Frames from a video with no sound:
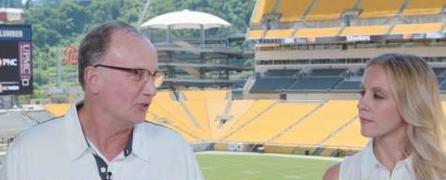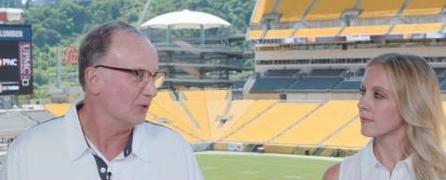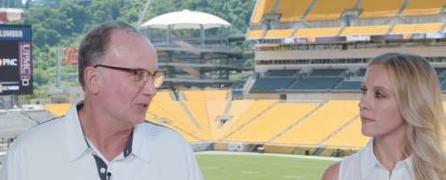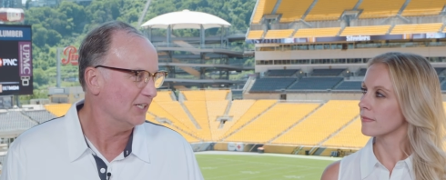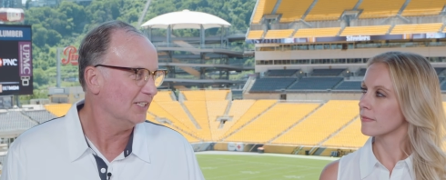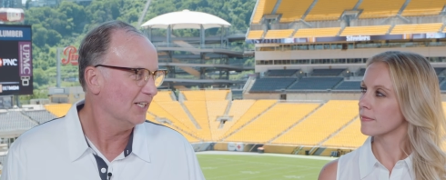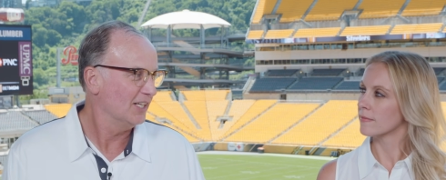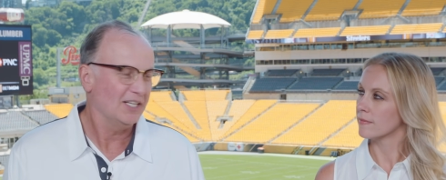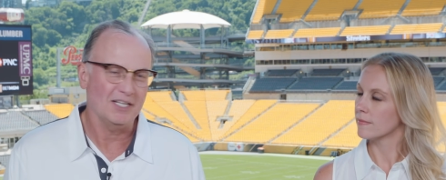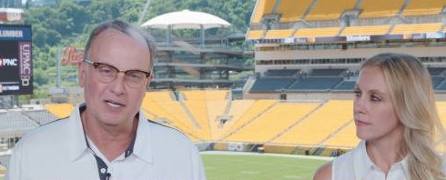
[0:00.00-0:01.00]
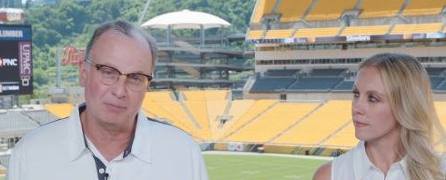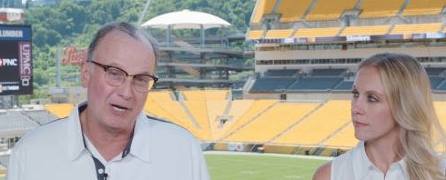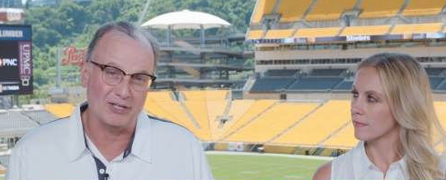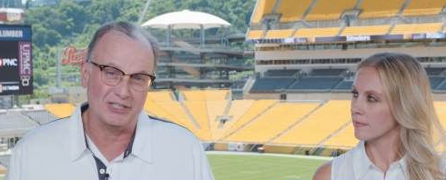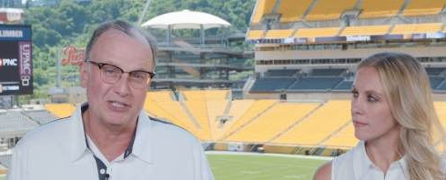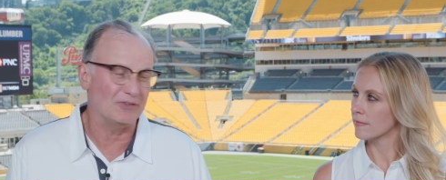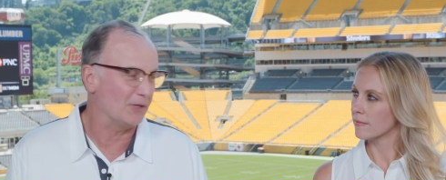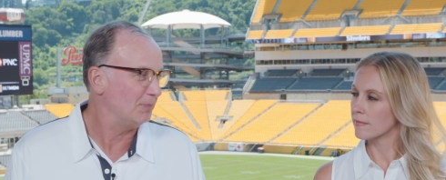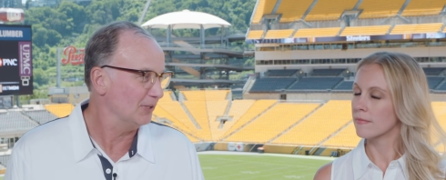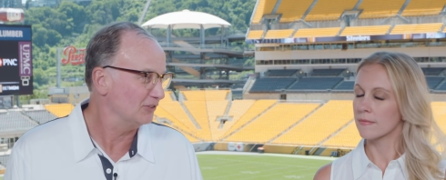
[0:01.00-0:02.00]
Speaker 1: doing it apparently in a
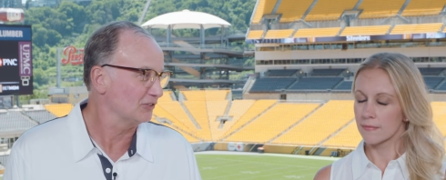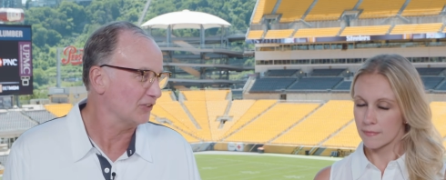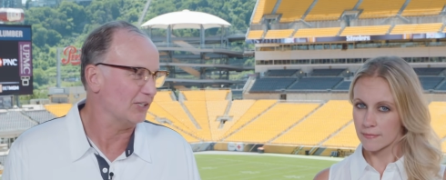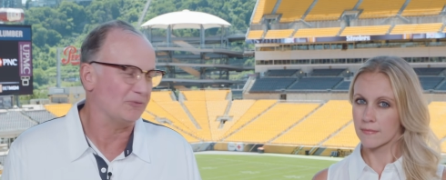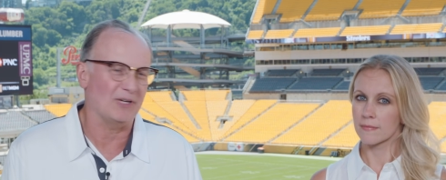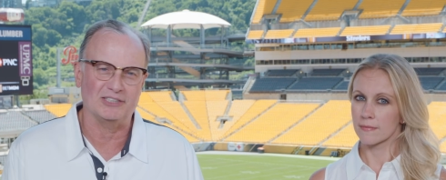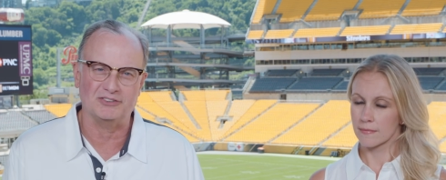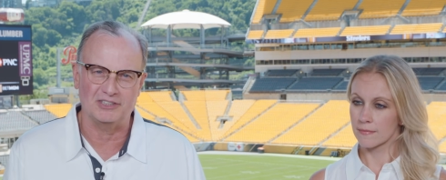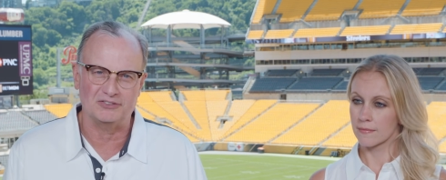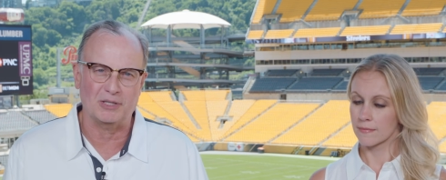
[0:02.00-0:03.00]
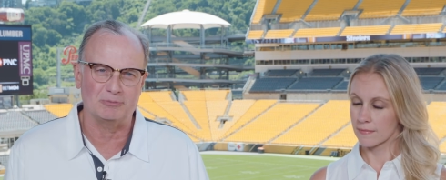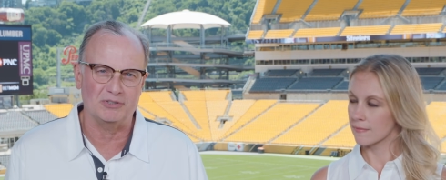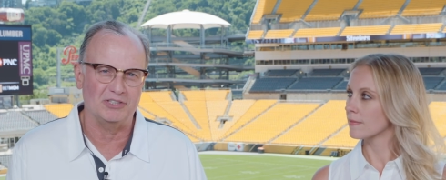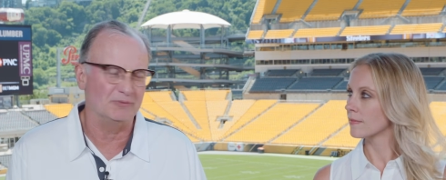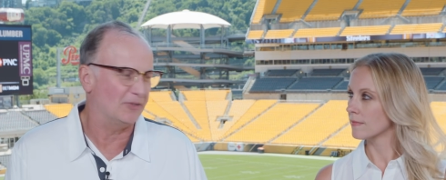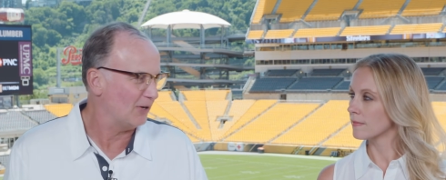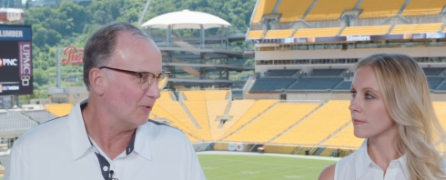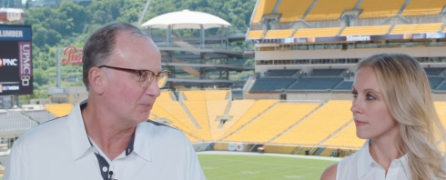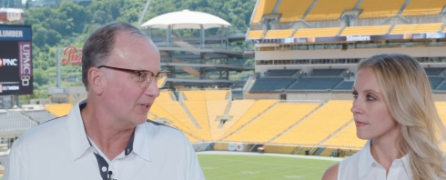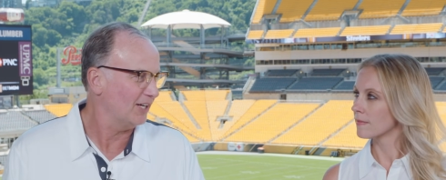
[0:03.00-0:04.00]
very businesslike fashion. It's up to the
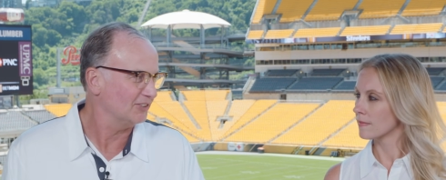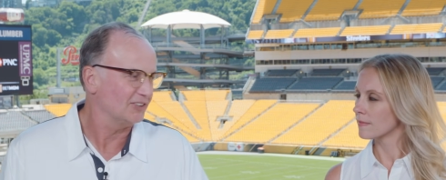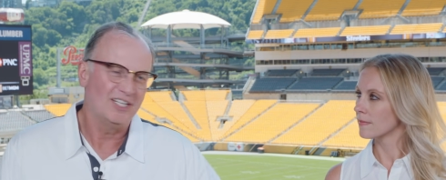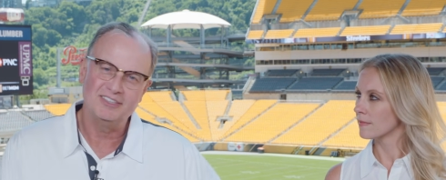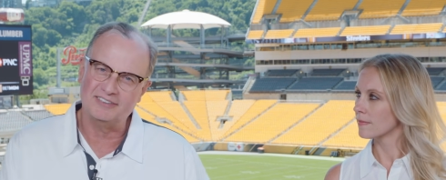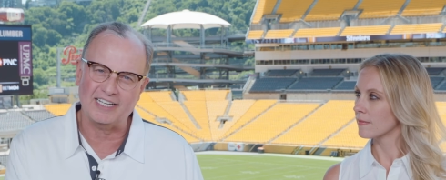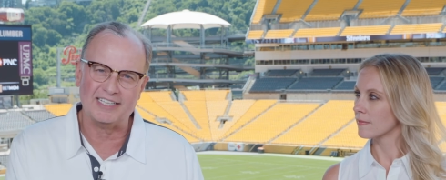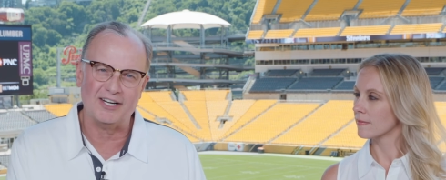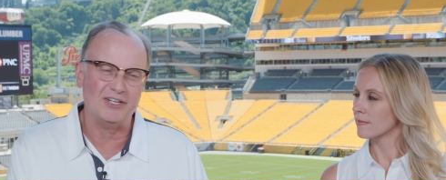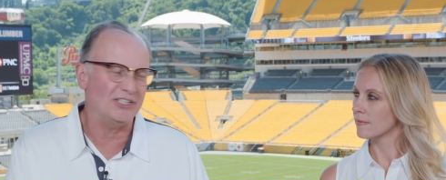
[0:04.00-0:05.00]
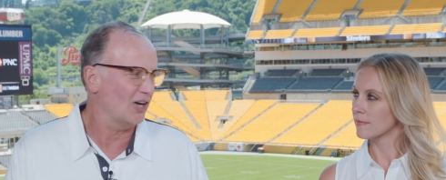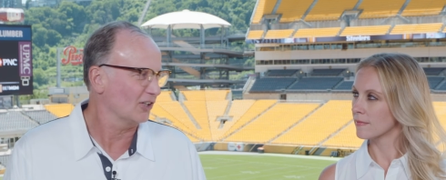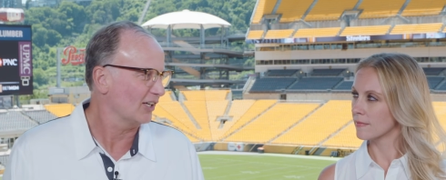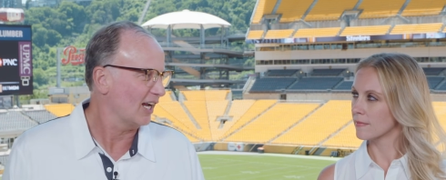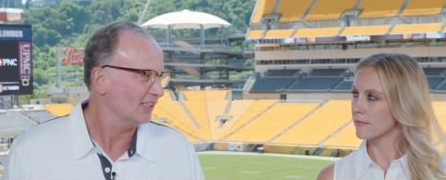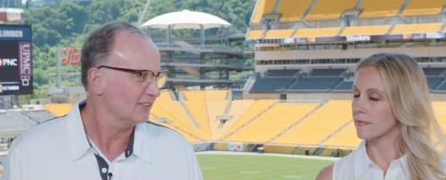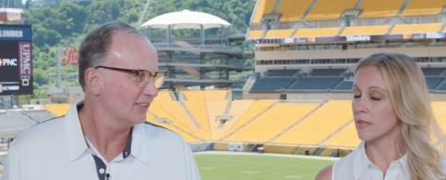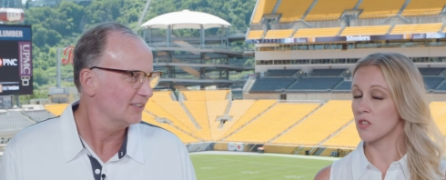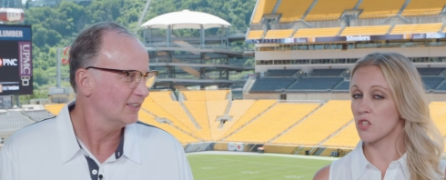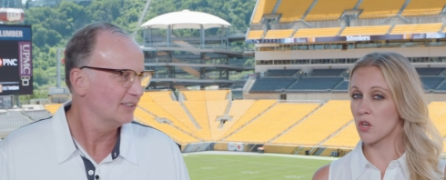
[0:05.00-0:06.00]
veteran players to take care of the younger guys.
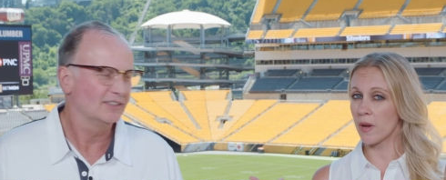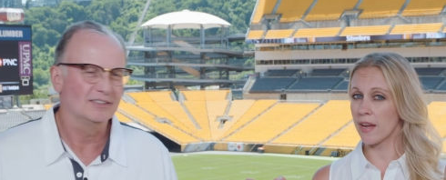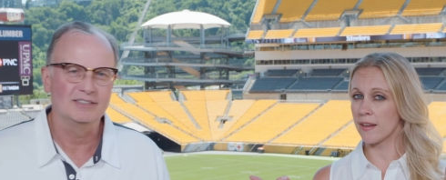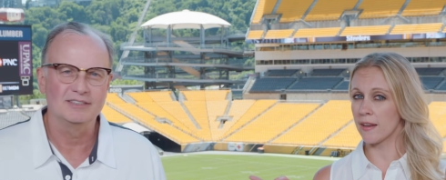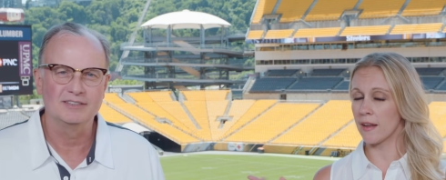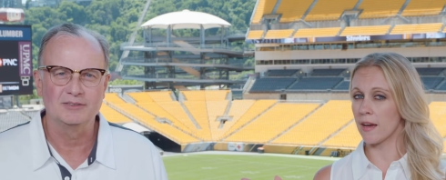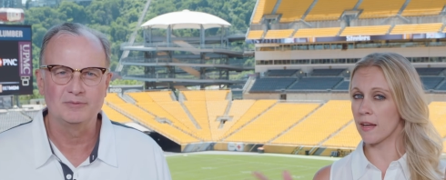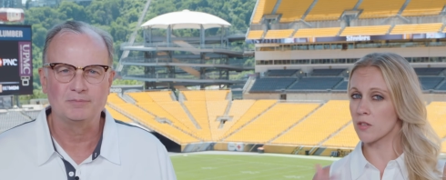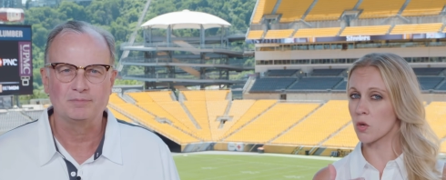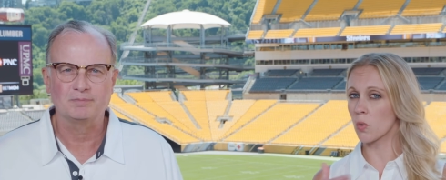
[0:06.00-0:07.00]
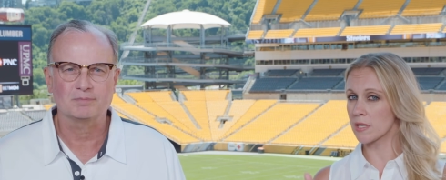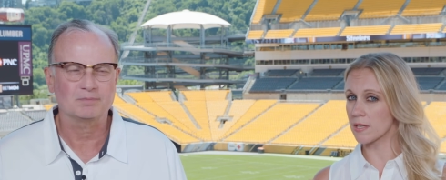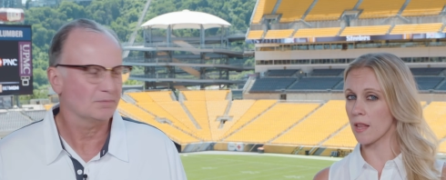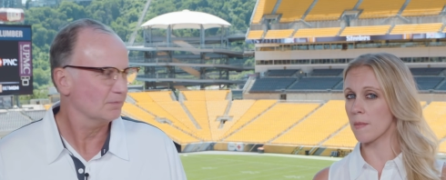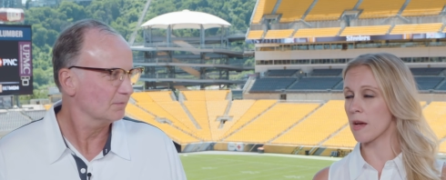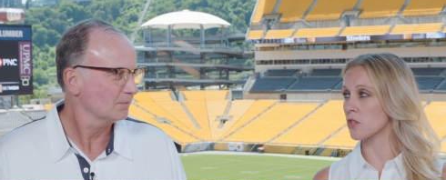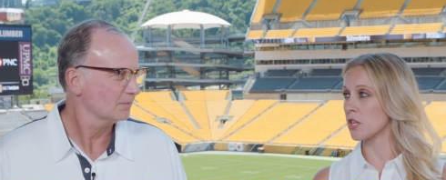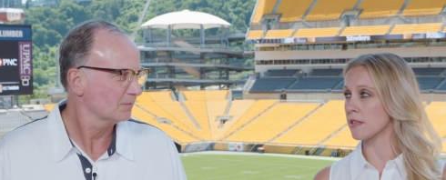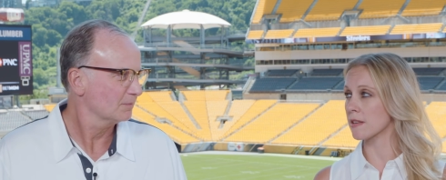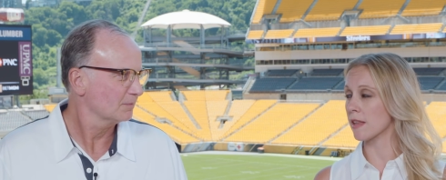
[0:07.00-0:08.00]
Speaker 2: Joe Haden uh, told us all about
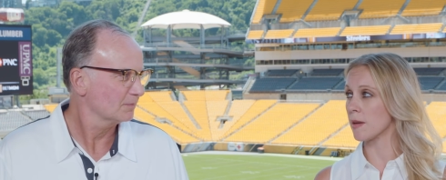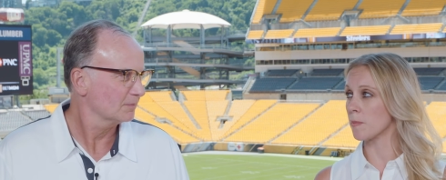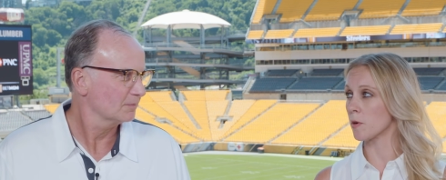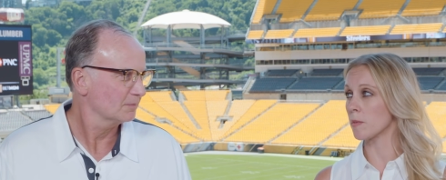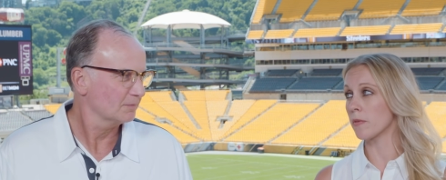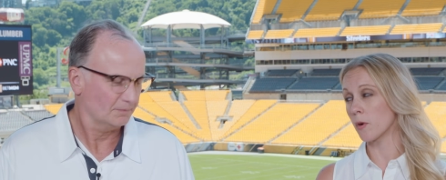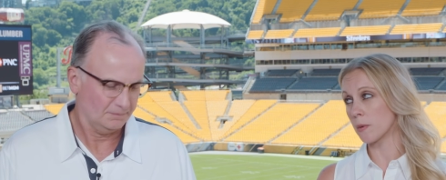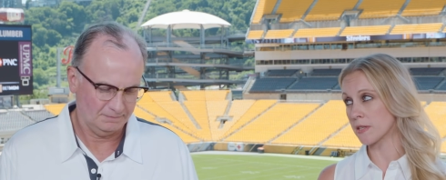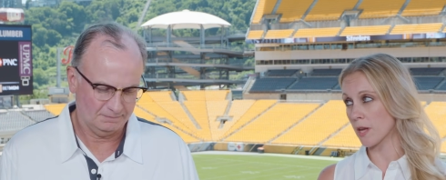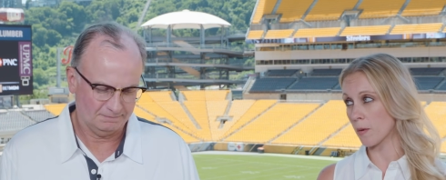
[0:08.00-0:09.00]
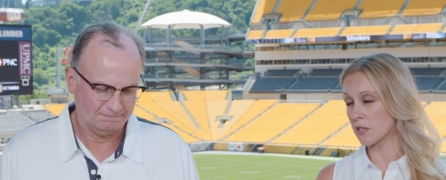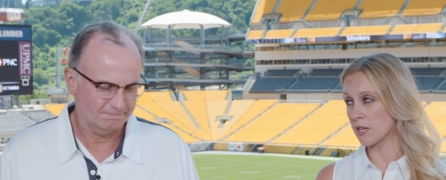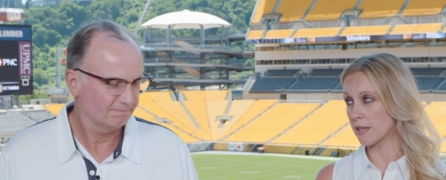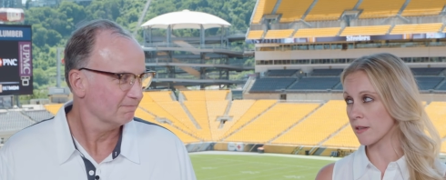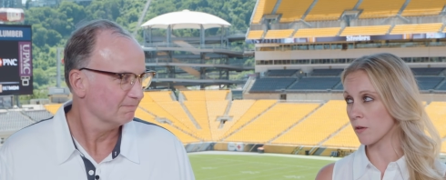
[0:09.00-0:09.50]
Chase Claypool before we saw what Chase